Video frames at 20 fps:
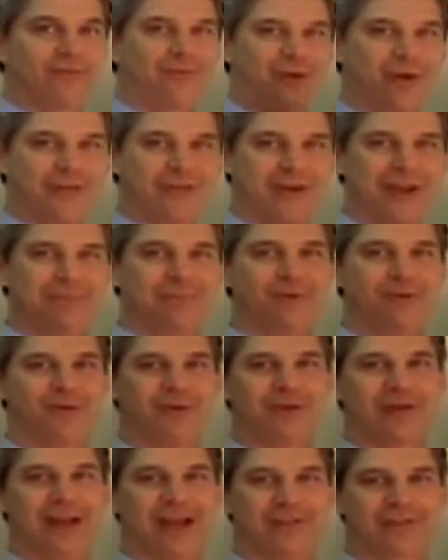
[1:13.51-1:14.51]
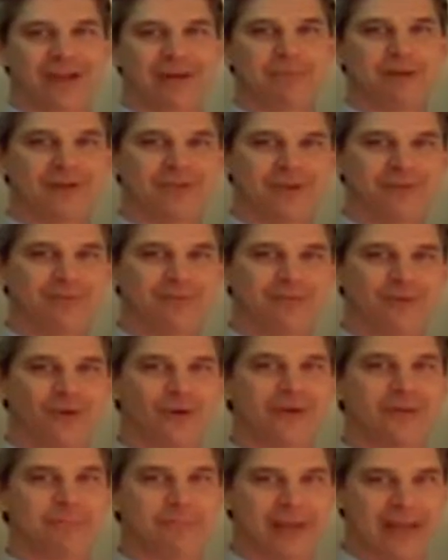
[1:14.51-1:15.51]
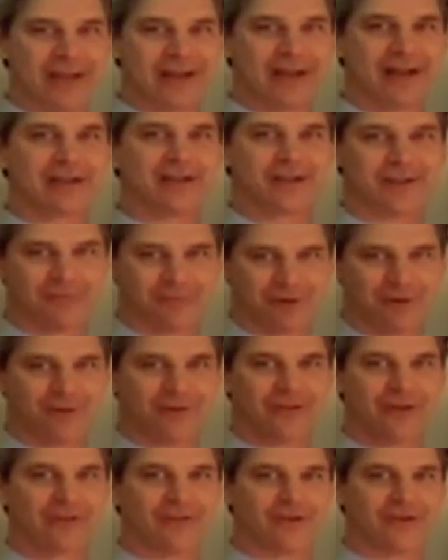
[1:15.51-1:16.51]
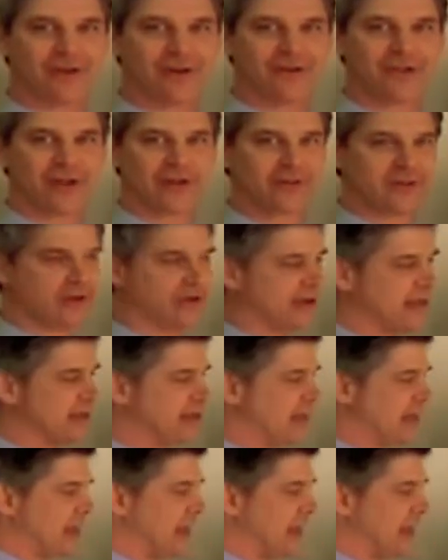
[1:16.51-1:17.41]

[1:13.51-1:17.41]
For example, as I mentioned before, the peanut to the person that's allergic to it.